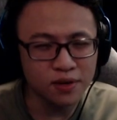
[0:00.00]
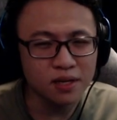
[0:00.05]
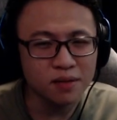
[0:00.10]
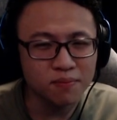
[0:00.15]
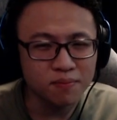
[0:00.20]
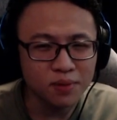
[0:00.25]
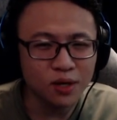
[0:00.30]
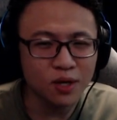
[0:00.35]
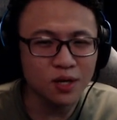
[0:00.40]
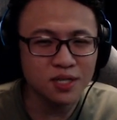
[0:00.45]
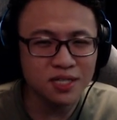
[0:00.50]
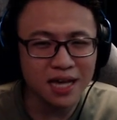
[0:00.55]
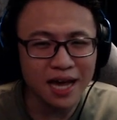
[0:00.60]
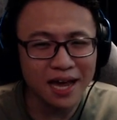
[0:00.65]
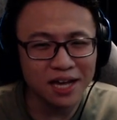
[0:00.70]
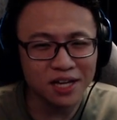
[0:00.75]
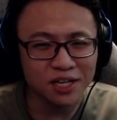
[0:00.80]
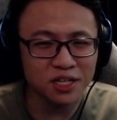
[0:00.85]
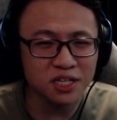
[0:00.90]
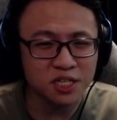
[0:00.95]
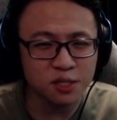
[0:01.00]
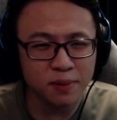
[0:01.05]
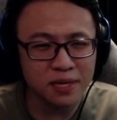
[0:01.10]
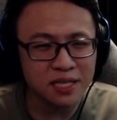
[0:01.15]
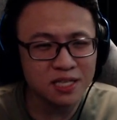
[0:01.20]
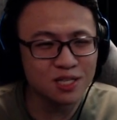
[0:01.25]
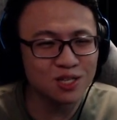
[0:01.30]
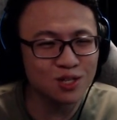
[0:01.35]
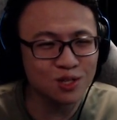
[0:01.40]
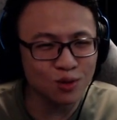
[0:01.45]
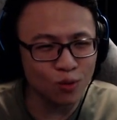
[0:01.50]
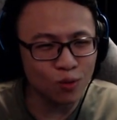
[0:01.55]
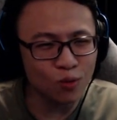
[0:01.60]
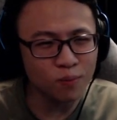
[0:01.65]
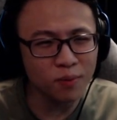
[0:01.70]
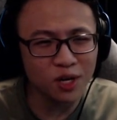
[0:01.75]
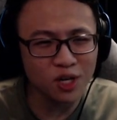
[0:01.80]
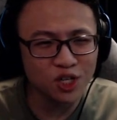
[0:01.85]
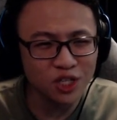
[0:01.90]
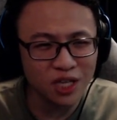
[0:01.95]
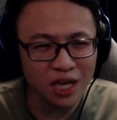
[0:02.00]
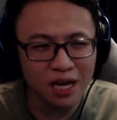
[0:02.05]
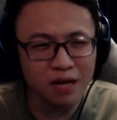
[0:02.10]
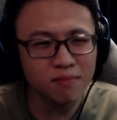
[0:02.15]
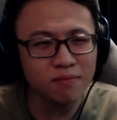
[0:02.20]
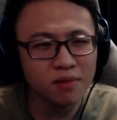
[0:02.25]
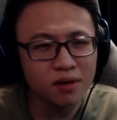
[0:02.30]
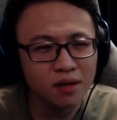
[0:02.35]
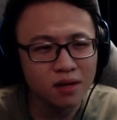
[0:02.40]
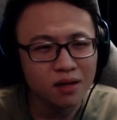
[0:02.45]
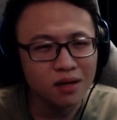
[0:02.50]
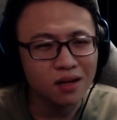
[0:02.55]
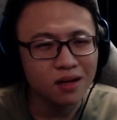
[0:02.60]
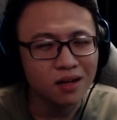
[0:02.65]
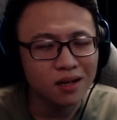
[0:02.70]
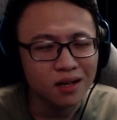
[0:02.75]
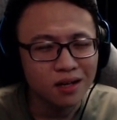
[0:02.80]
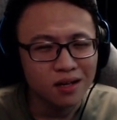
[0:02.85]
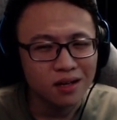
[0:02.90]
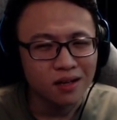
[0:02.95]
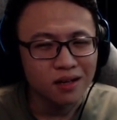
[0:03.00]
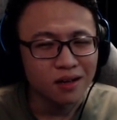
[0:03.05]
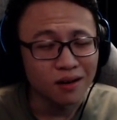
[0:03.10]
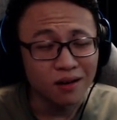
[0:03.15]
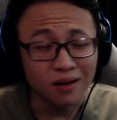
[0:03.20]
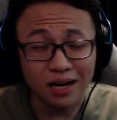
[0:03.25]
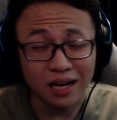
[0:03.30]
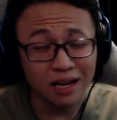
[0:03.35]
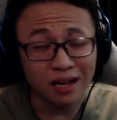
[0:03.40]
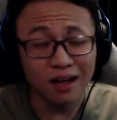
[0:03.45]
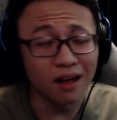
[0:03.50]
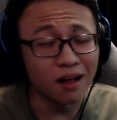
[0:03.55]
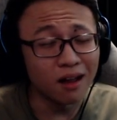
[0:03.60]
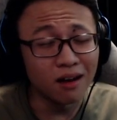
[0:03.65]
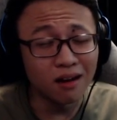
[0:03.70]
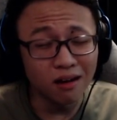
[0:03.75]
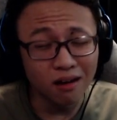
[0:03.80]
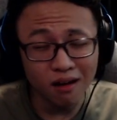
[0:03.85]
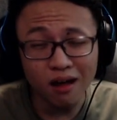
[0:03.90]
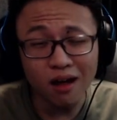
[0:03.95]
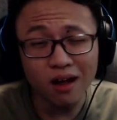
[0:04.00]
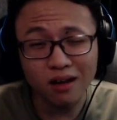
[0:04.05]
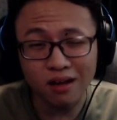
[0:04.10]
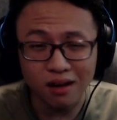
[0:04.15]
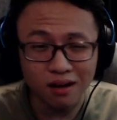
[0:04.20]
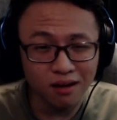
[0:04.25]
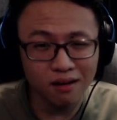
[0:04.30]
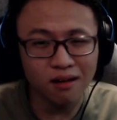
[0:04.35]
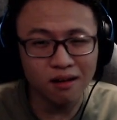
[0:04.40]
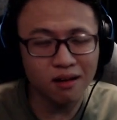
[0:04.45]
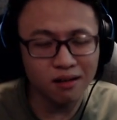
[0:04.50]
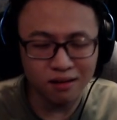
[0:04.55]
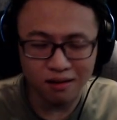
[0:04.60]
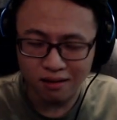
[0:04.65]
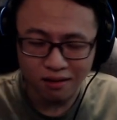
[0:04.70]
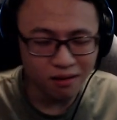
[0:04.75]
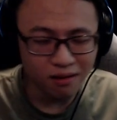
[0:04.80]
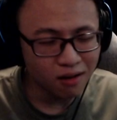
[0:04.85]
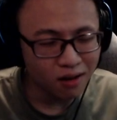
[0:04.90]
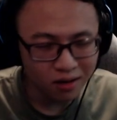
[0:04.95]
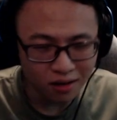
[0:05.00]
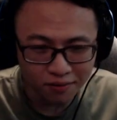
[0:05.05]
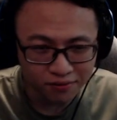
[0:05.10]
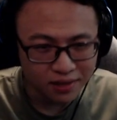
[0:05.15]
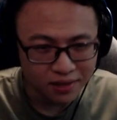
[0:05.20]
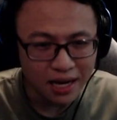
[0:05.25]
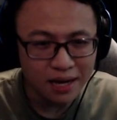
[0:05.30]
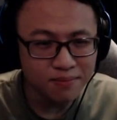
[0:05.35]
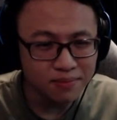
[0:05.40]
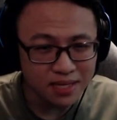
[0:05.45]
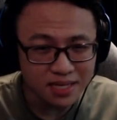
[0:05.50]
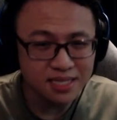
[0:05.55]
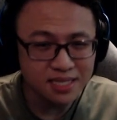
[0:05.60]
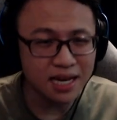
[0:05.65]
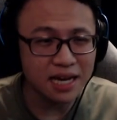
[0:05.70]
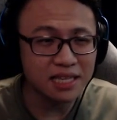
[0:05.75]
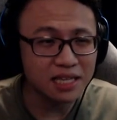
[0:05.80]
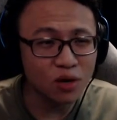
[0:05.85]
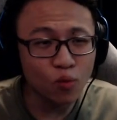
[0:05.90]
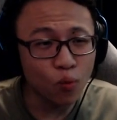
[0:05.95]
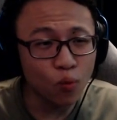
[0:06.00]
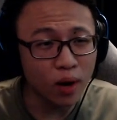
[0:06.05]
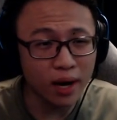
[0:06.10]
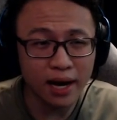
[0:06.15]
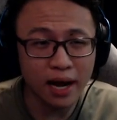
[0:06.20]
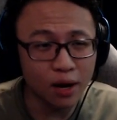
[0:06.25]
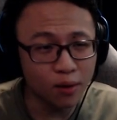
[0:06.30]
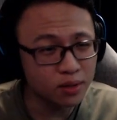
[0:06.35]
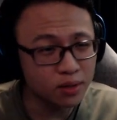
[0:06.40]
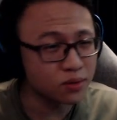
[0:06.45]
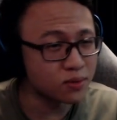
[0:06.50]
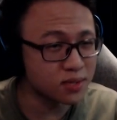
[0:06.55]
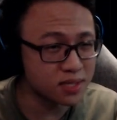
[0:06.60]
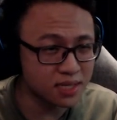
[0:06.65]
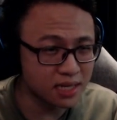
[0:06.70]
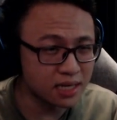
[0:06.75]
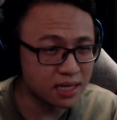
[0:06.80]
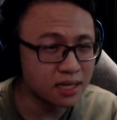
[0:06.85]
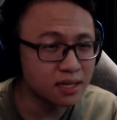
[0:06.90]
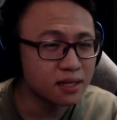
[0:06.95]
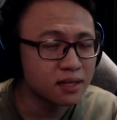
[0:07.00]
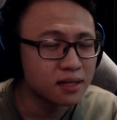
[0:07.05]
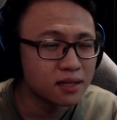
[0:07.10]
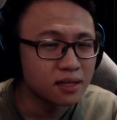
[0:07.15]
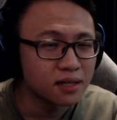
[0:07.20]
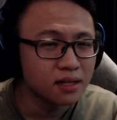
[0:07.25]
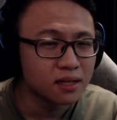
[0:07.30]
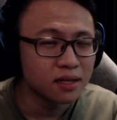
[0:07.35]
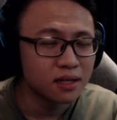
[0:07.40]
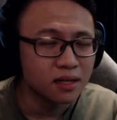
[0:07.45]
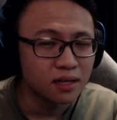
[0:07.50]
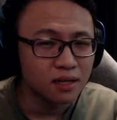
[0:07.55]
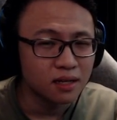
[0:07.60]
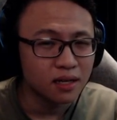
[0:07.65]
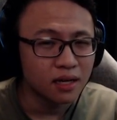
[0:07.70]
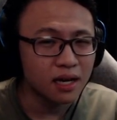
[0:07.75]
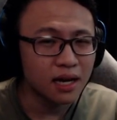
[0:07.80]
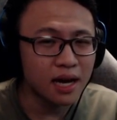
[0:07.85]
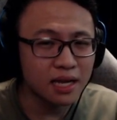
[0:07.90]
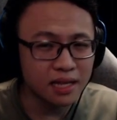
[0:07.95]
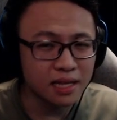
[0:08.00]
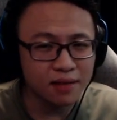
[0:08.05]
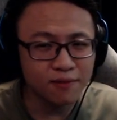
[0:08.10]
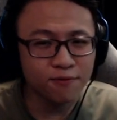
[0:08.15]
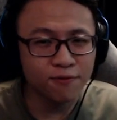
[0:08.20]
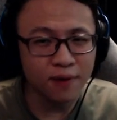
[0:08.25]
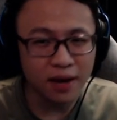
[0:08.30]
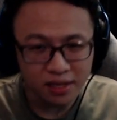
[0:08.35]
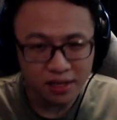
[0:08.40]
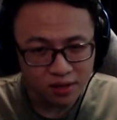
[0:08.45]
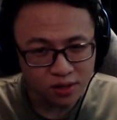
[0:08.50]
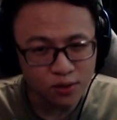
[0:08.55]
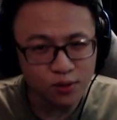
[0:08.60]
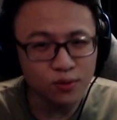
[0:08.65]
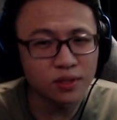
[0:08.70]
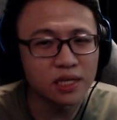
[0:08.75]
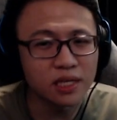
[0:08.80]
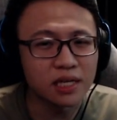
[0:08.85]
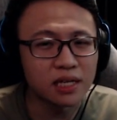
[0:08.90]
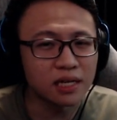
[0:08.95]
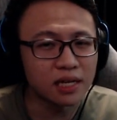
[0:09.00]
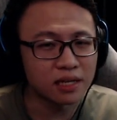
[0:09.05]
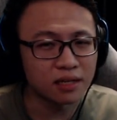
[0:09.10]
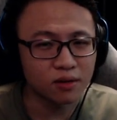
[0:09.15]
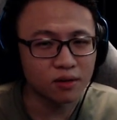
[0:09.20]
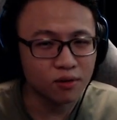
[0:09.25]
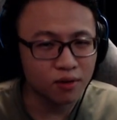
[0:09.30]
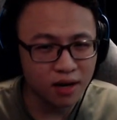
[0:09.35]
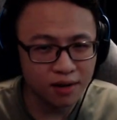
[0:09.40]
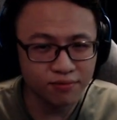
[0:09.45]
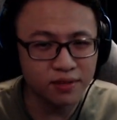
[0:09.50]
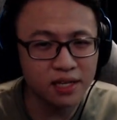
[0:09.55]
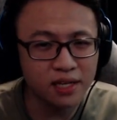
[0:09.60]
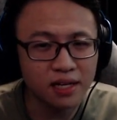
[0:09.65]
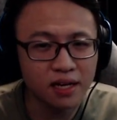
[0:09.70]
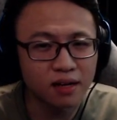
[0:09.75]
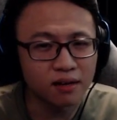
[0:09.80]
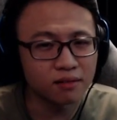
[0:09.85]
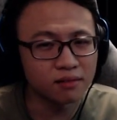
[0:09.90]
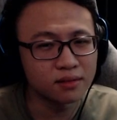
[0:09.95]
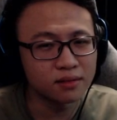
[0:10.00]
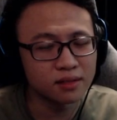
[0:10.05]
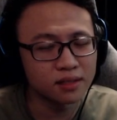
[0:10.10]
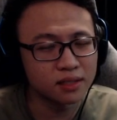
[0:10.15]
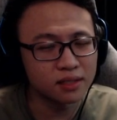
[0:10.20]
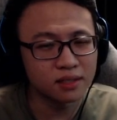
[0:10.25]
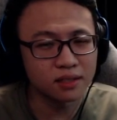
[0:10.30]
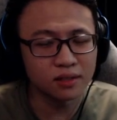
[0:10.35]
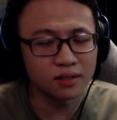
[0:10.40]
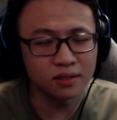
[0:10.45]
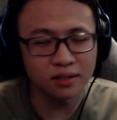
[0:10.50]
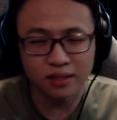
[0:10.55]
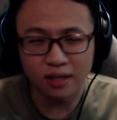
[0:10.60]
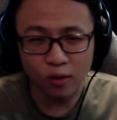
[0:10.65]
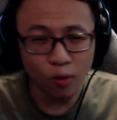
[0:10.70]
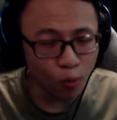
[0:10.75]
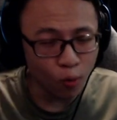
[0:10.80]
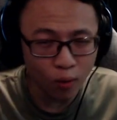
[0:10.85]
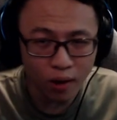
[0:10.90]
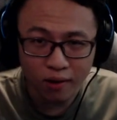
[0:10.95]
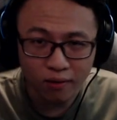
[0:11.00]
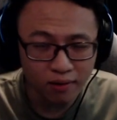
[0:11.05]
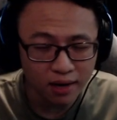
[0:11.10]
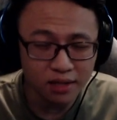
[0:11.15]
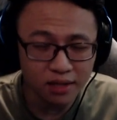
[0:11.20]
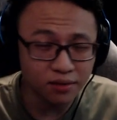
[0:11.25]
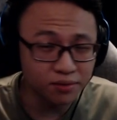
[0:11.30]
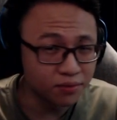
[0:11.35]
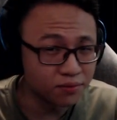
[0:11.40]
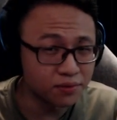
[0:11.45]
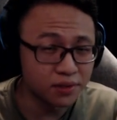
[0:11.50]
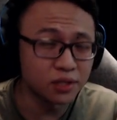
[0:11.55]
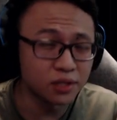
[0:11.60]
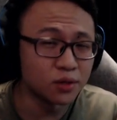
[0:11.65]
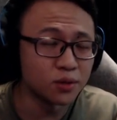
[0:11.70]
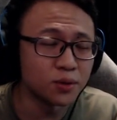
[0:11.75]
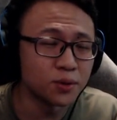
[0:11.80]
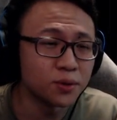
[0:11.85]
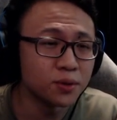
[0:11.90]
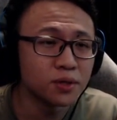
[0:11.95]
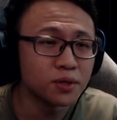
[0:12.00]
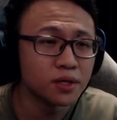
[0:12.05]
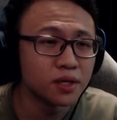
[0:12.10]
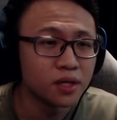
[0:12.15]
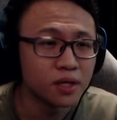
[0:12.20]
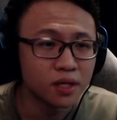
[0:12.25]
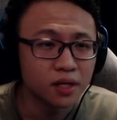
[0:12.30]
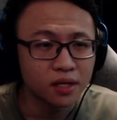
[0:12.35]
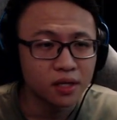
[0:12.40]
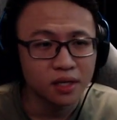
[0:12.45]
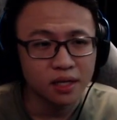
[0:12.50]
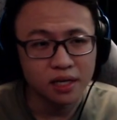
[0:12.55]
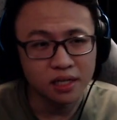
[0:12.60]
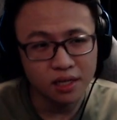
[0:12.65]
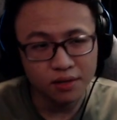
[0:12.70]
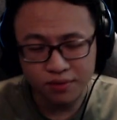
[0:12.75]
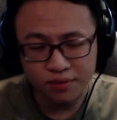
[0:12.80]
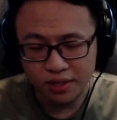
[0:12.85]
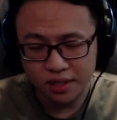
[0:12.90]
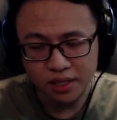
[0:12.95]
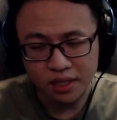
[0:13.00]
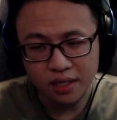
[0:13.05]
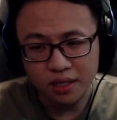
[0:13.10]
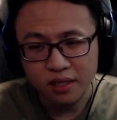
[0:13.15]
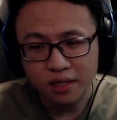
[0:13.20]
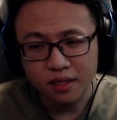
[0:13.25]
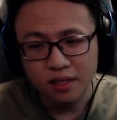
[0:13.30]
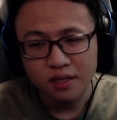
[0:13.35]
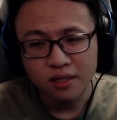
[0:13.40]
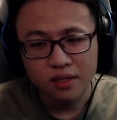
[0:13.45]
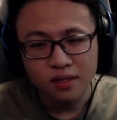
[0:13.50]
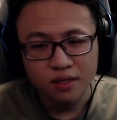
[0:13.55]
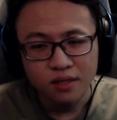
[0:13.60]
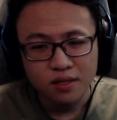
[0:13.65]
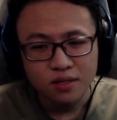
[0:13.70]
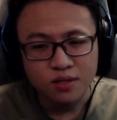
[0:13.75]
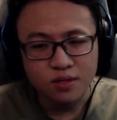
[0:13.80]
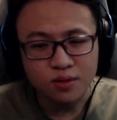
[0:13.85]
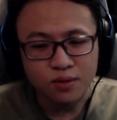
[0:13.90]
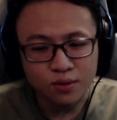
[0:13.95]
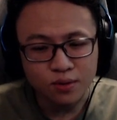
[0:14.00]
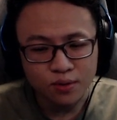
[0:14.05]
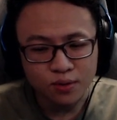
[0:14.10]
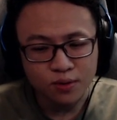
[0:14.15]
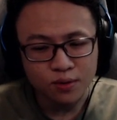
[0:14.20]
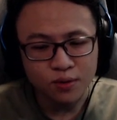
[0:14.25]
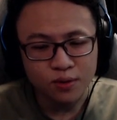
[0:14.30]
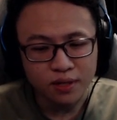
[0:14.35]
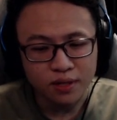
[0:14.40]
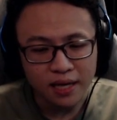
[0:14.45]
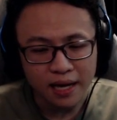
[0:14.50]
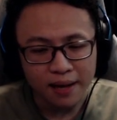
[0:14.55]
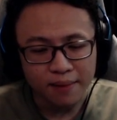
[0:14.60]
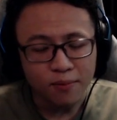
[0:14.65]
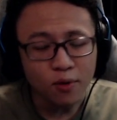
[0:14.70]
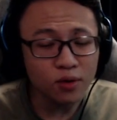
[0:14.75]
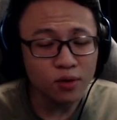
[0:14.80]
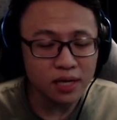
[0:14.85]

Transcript: it because I actually spend so much time, like a lot of time deciding what I want to say, and then fine-tuning and crafting out the whole outline of the video and everything. So yeah,